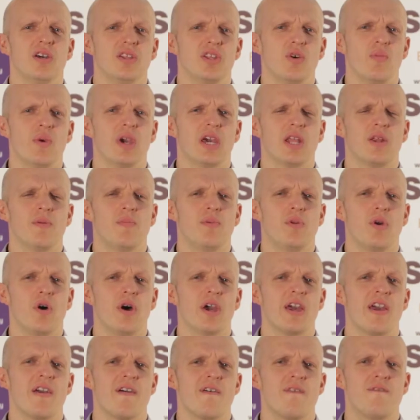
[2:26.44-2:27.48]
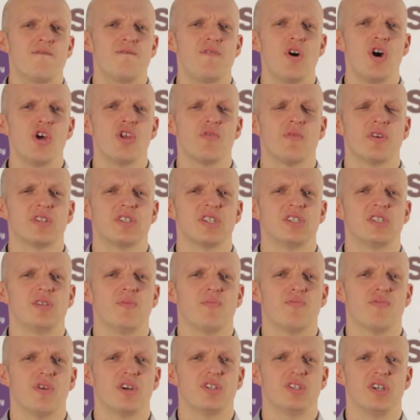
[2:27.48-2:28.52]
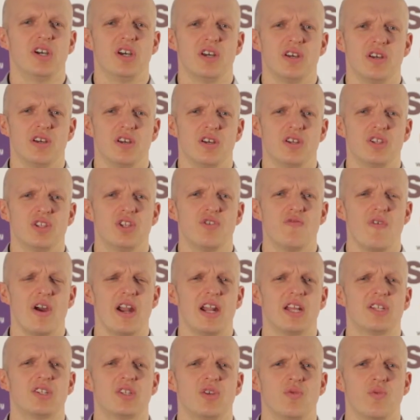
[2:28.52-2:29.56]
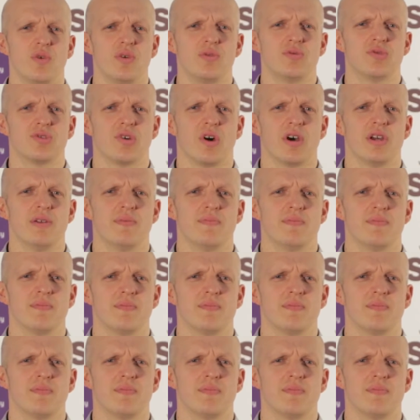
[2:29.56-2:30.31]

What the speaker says: that we can apply further existing pressure directly to the wound site.